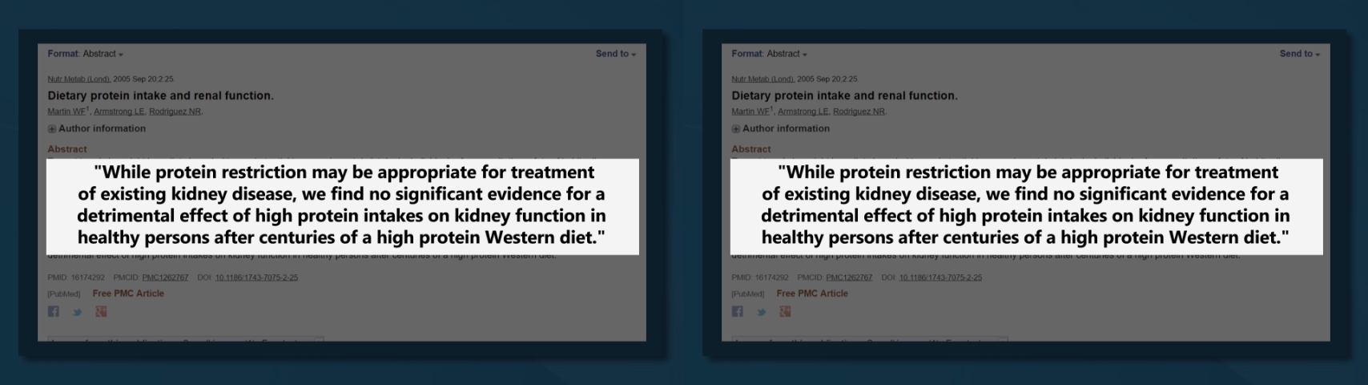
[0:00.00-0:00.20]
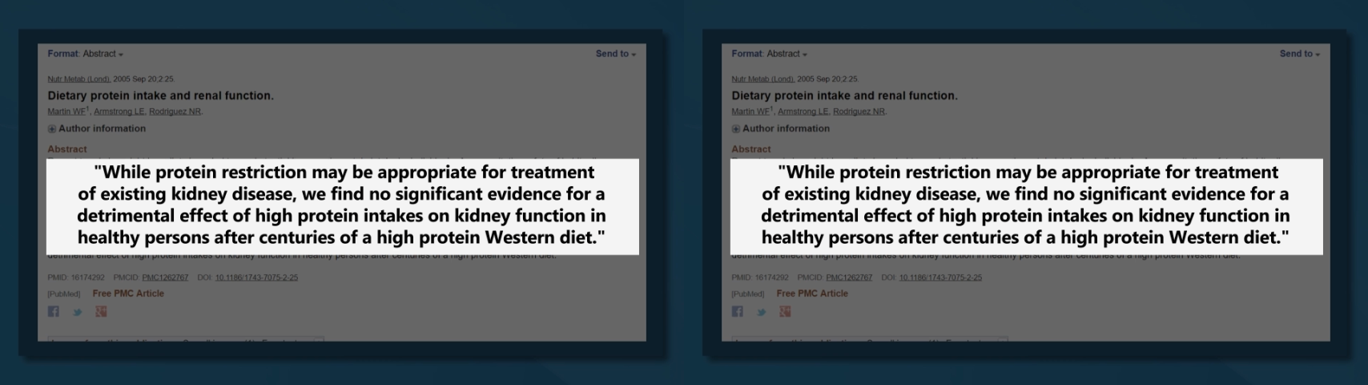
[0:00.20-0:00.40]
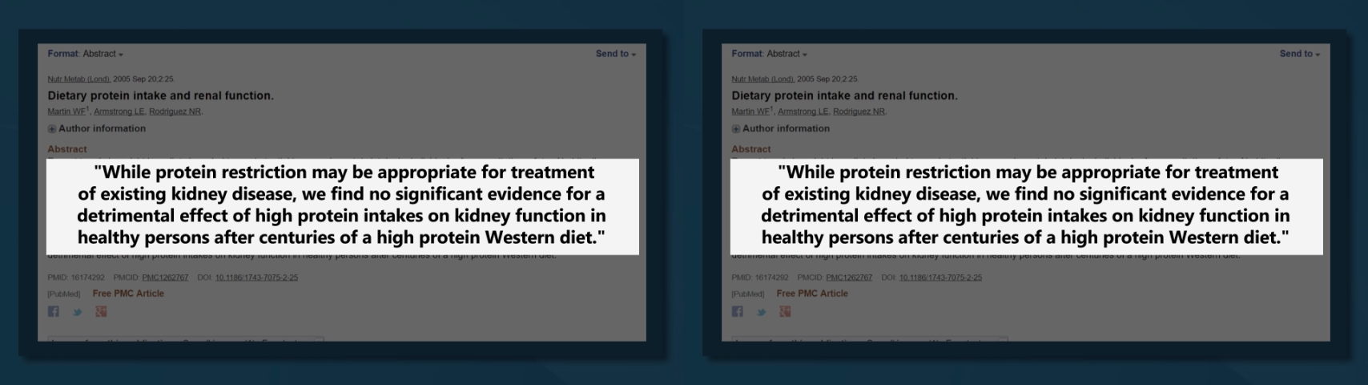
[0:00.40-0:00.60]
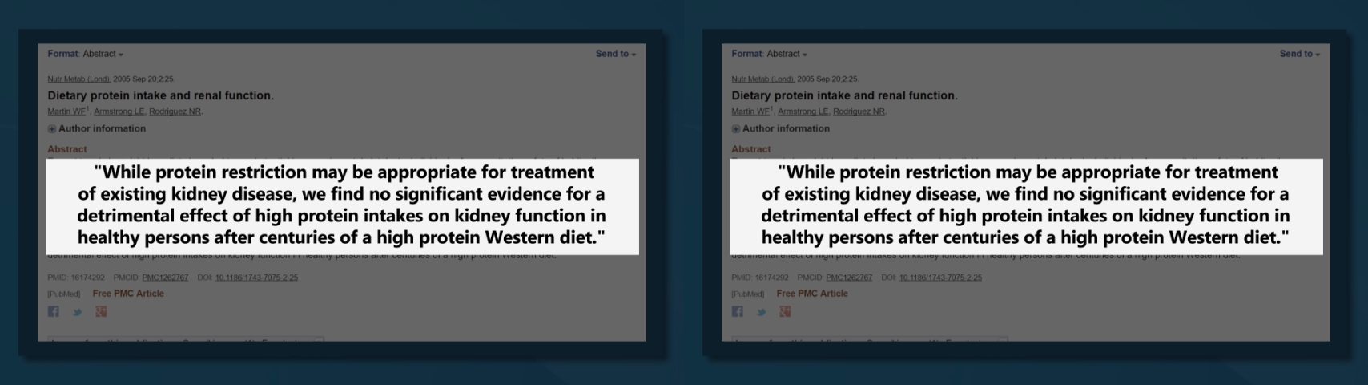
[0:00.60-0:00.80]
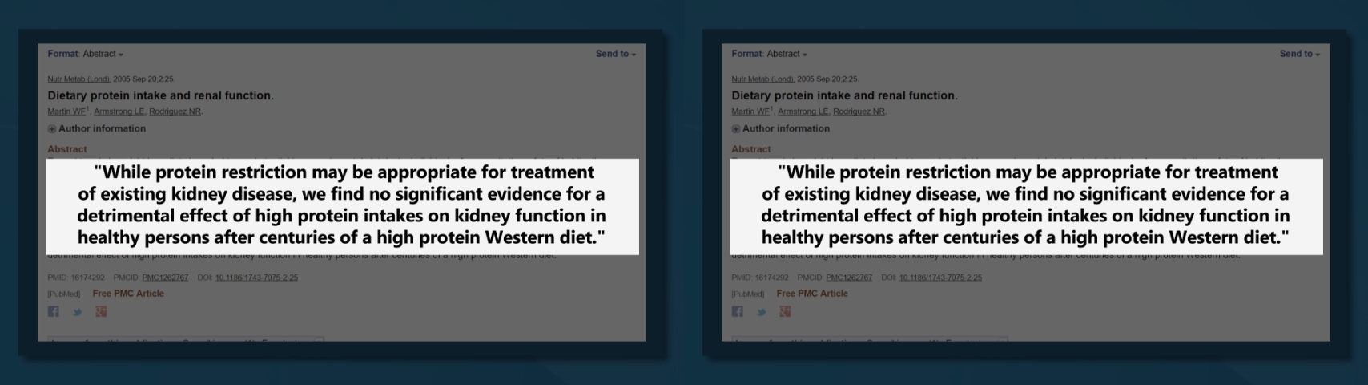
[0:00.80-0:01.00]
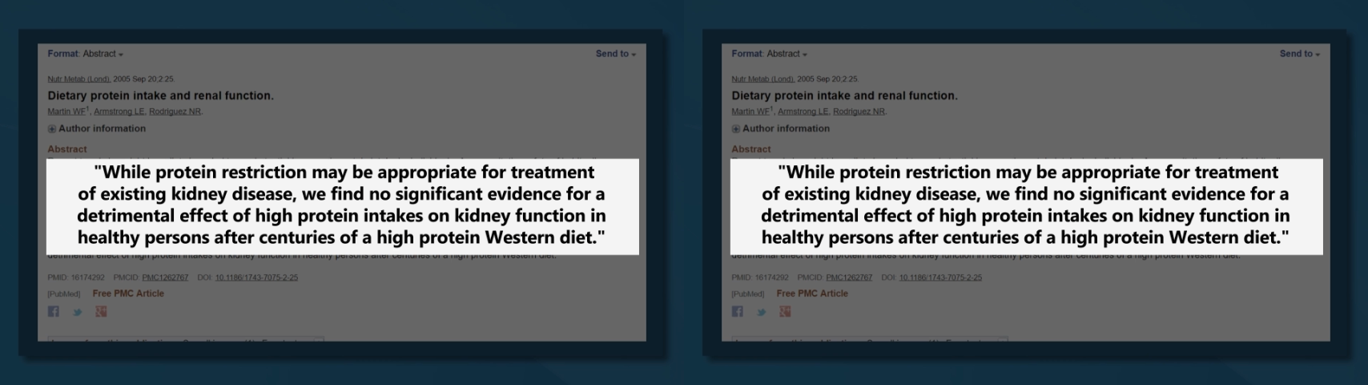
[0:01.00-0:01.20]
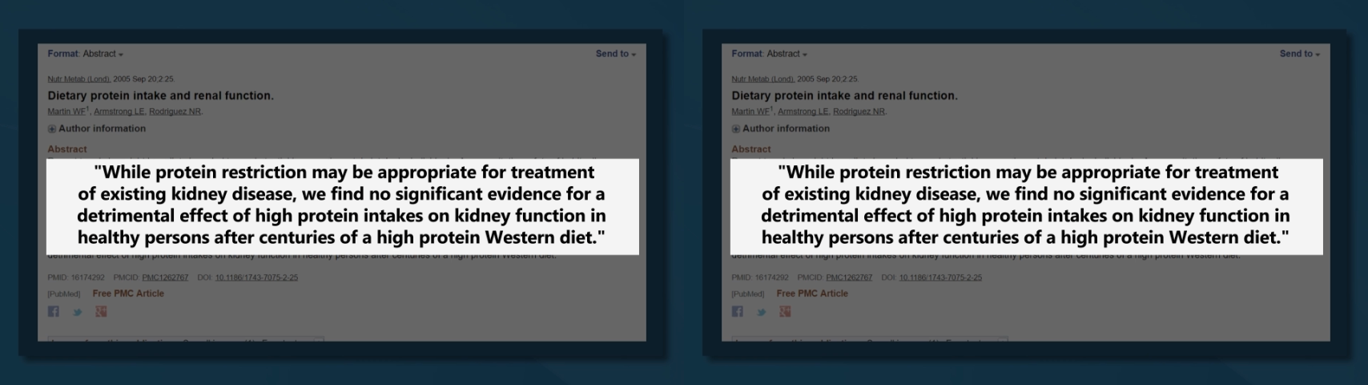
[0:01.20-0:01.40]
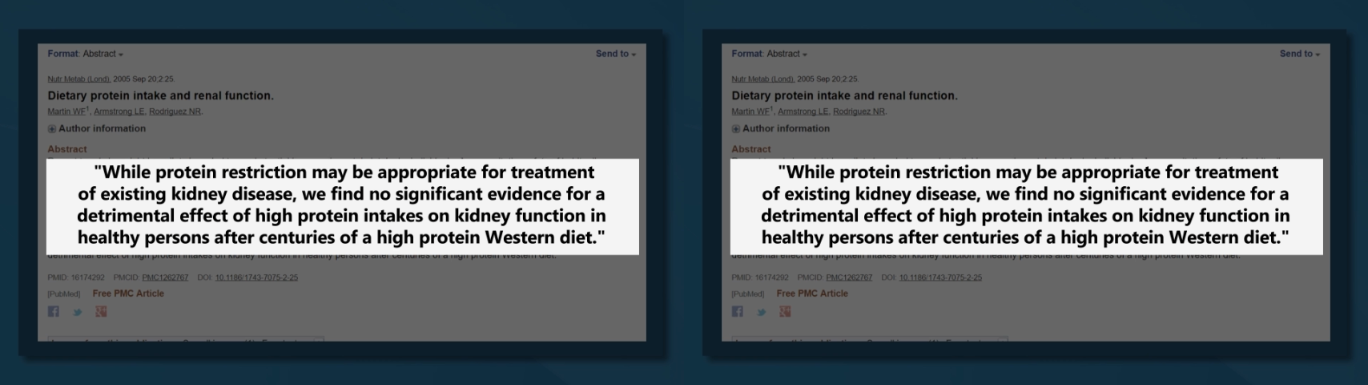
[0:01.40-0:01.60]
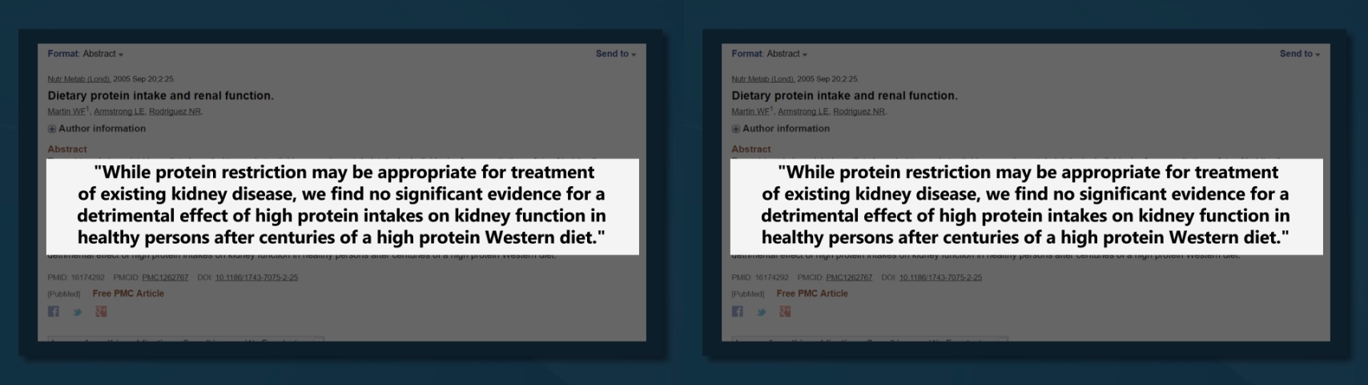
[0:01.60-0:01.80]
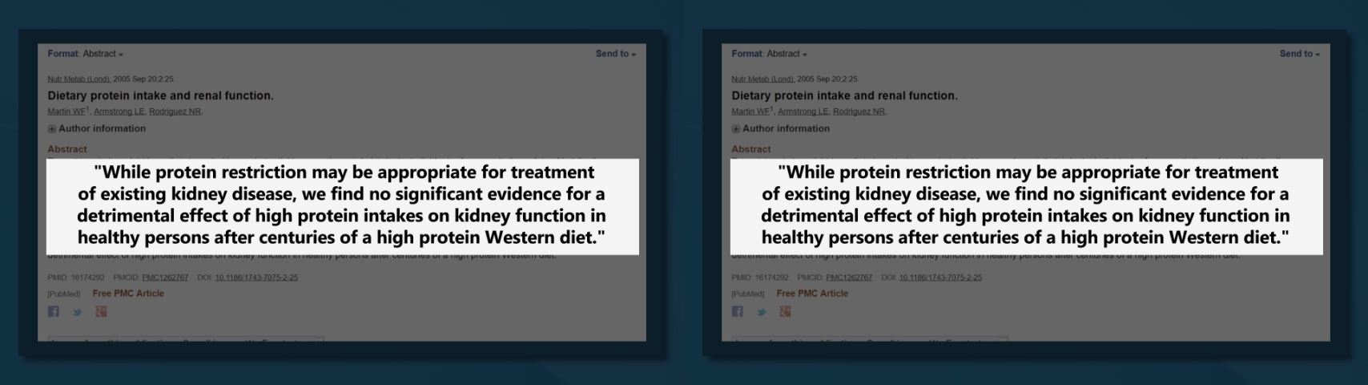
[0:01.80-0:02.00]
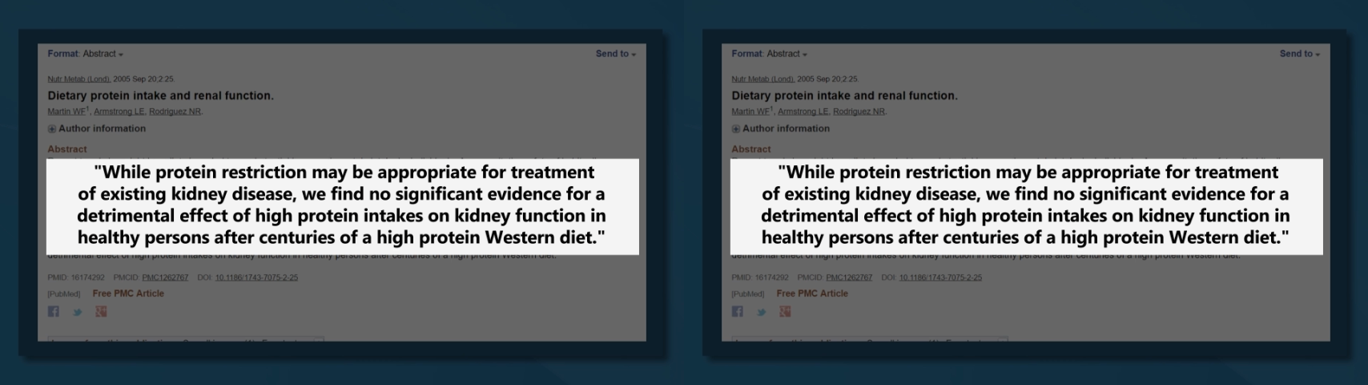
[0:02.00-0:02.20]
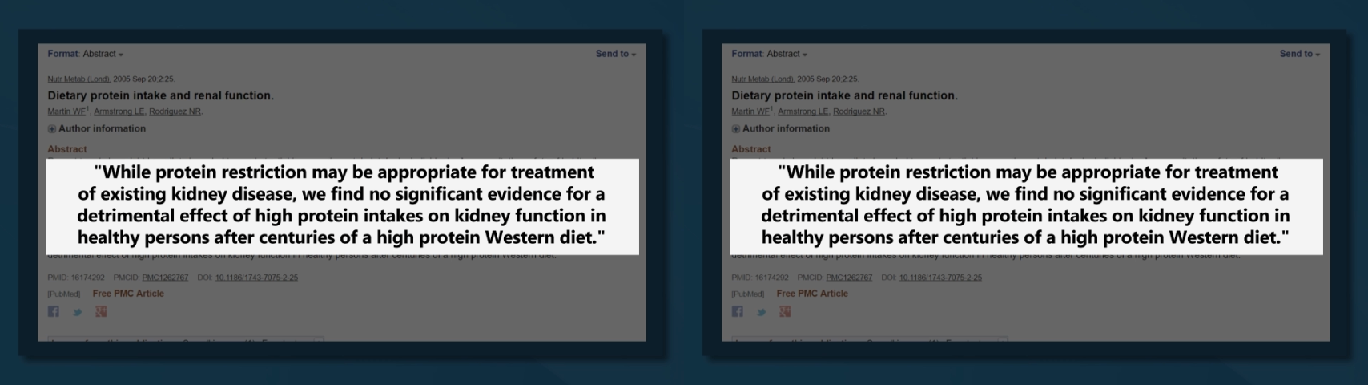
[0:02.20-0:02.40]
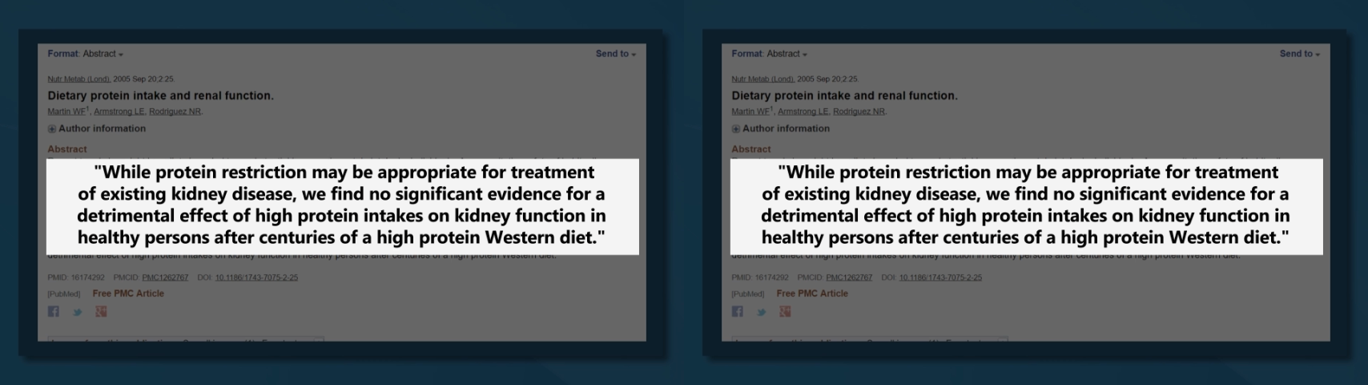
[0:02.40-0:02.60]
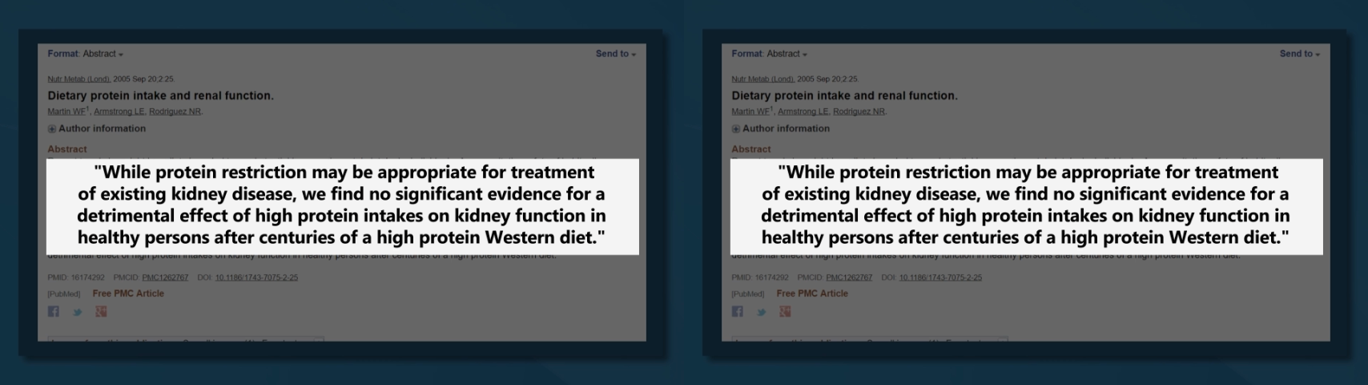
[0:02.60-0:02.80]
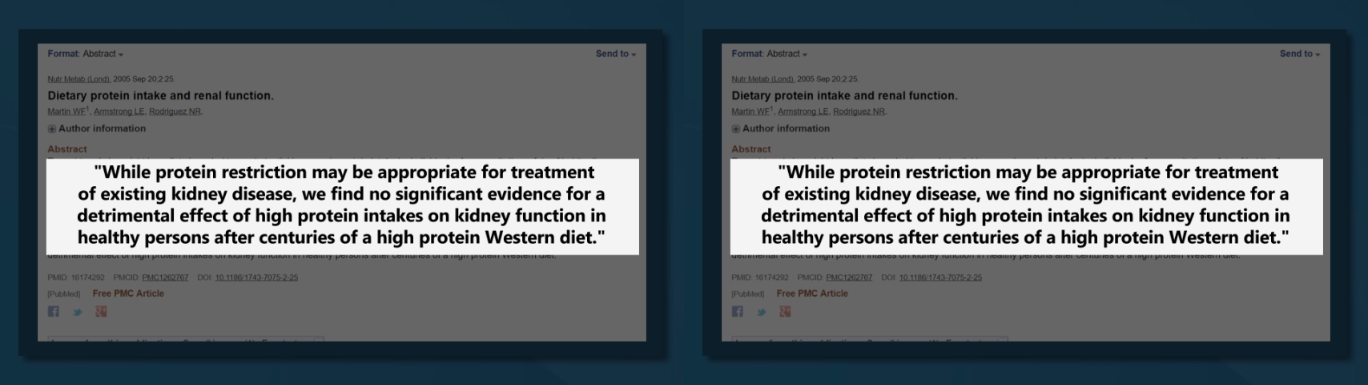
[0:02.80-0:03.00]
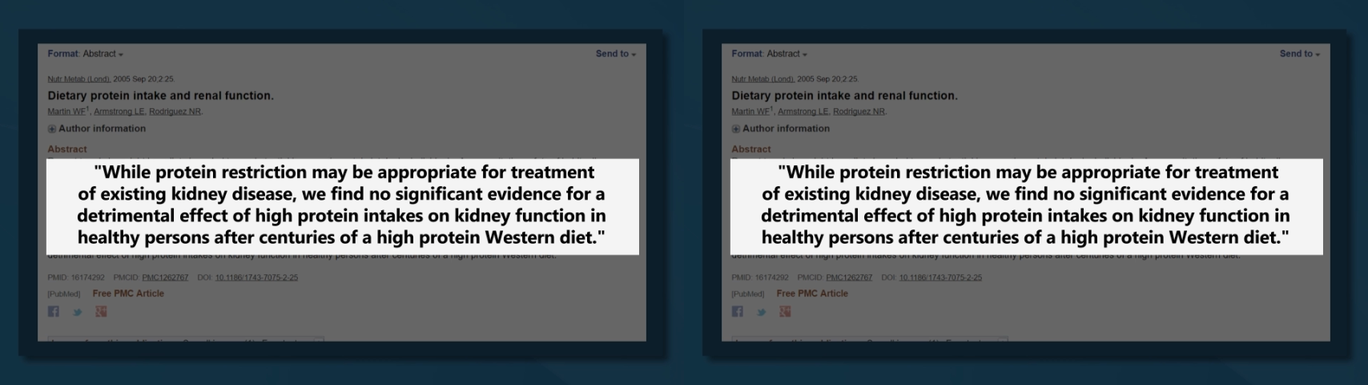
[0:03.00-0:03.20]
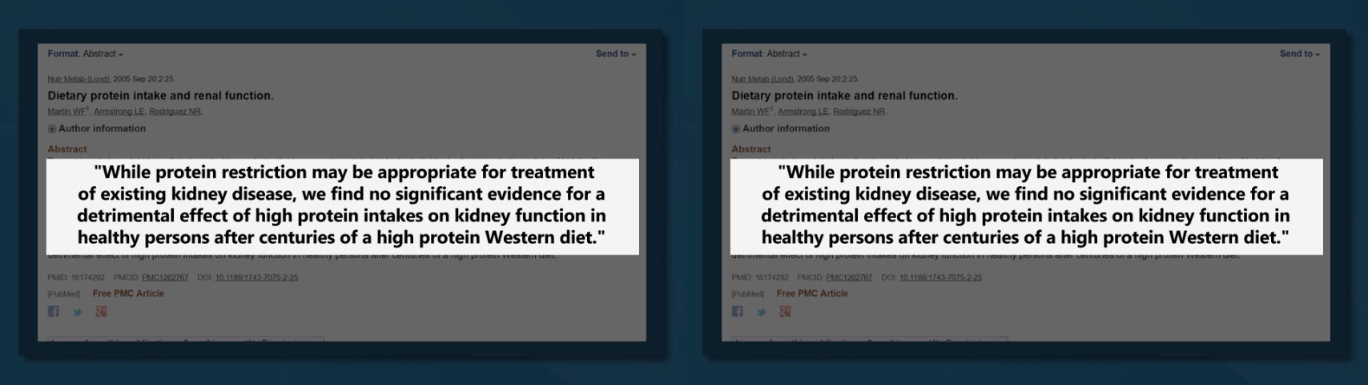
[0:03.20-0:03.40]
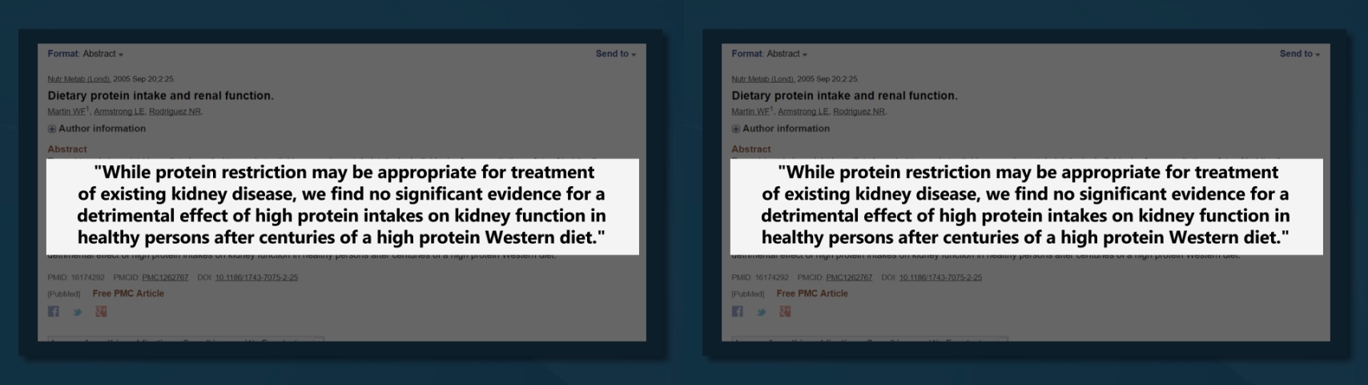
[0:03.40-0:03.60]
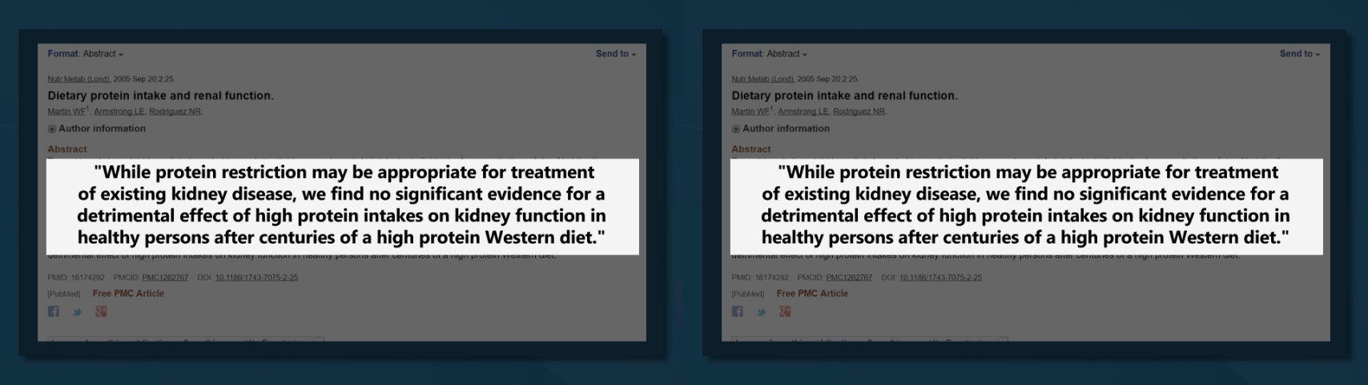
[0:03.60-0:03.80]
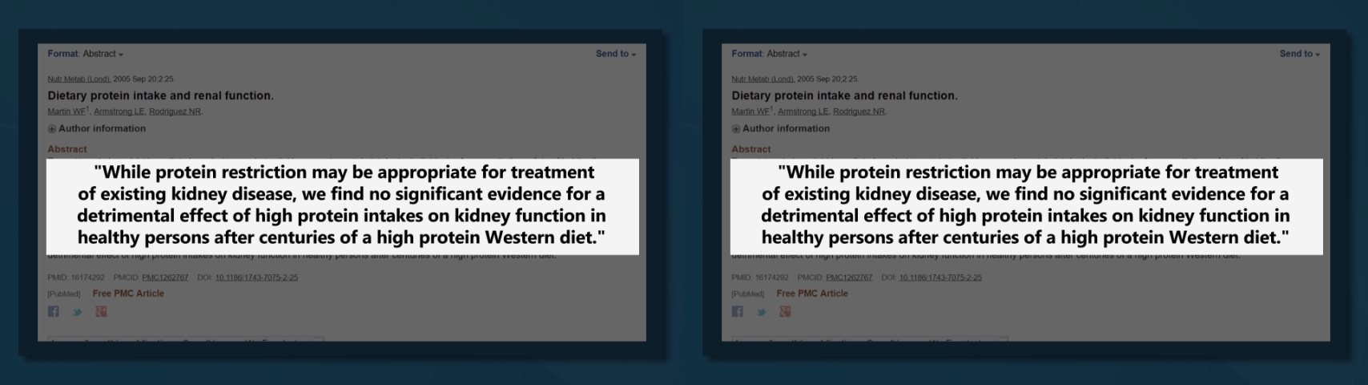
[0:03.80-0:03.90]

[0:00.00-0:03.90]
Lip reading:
No face is visible, so there are no lips to read.